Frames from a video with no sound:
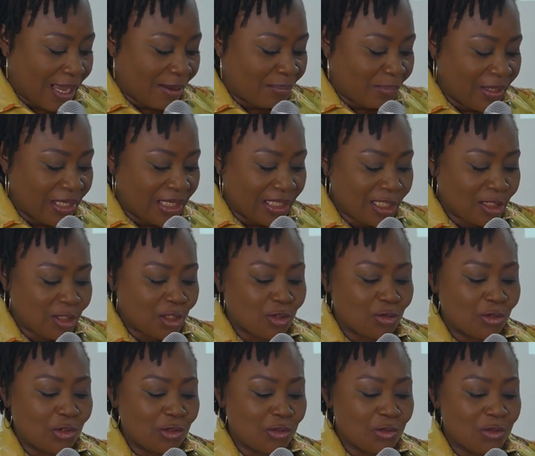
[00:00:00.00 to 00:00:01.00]
appealing
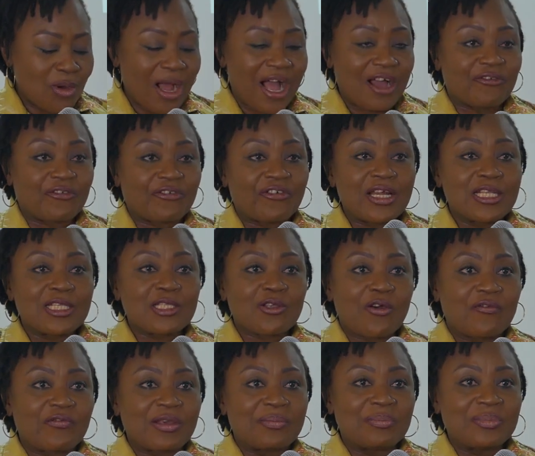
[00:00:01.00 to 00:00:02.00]
to you, our friends
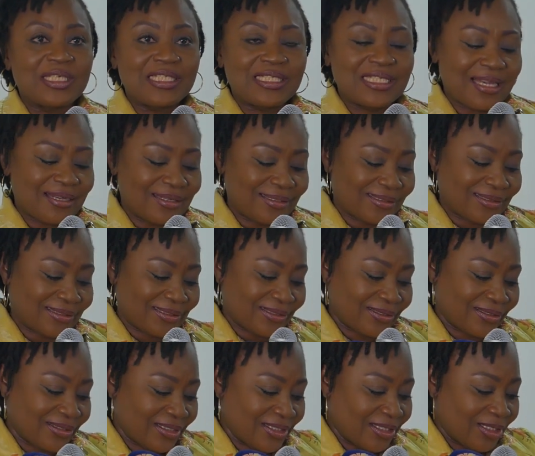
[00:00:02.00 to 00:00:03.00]
of the media,
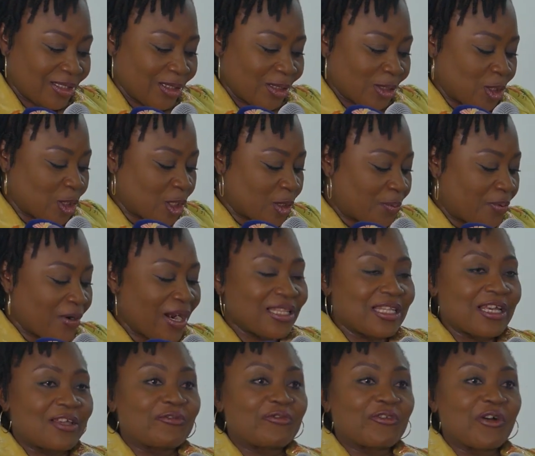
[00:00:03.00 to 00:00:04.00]
to spread
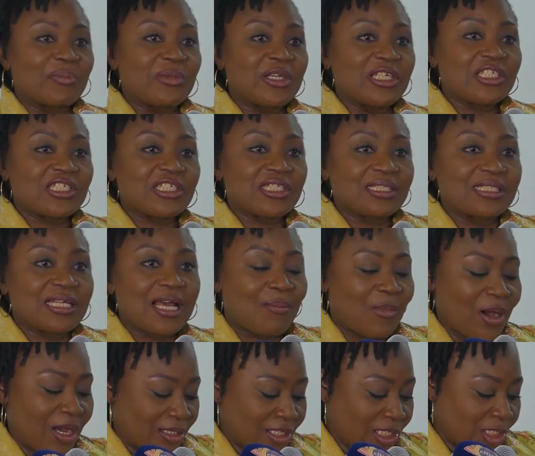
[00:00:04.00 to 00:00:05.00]
the information
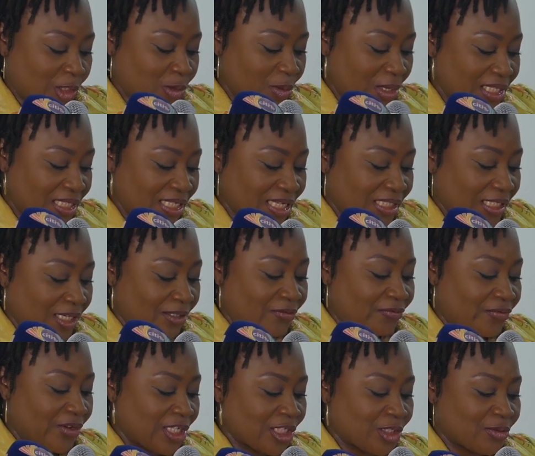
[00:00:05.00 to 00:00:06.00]
about the 20th
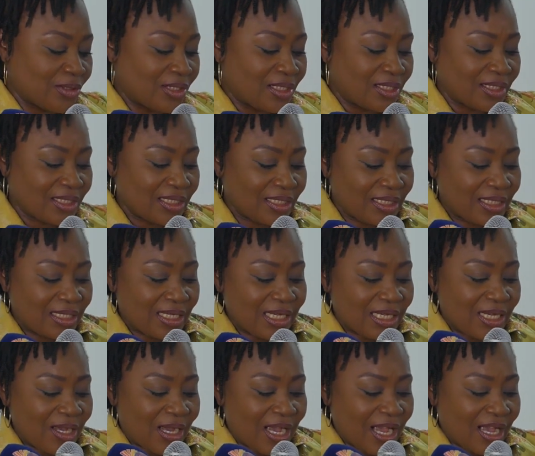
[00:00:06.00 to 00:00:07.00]
anniversary
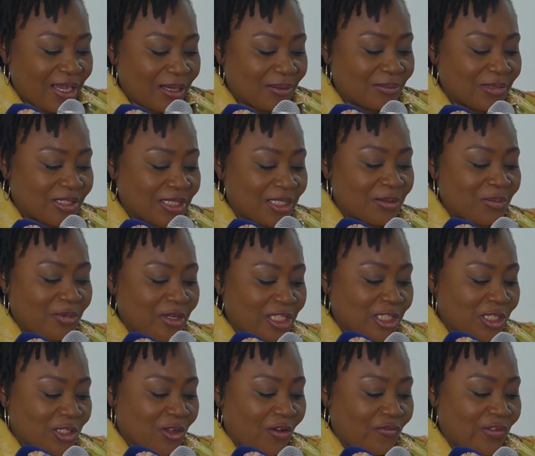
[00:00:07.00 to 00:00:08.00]

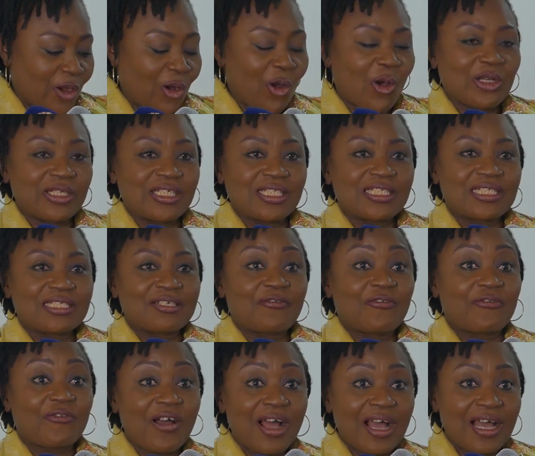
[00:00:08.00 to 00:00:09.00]
celebrations of the college
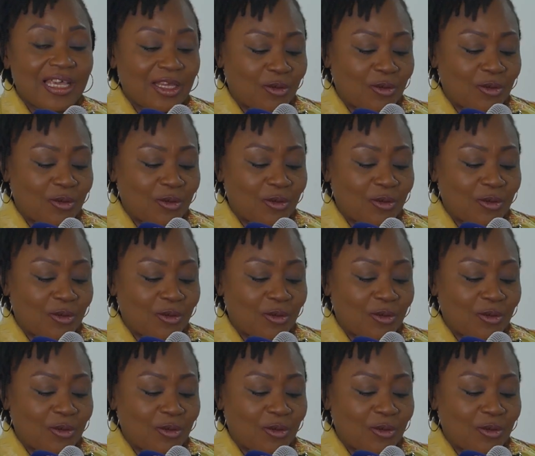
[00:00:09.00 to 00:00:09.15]
far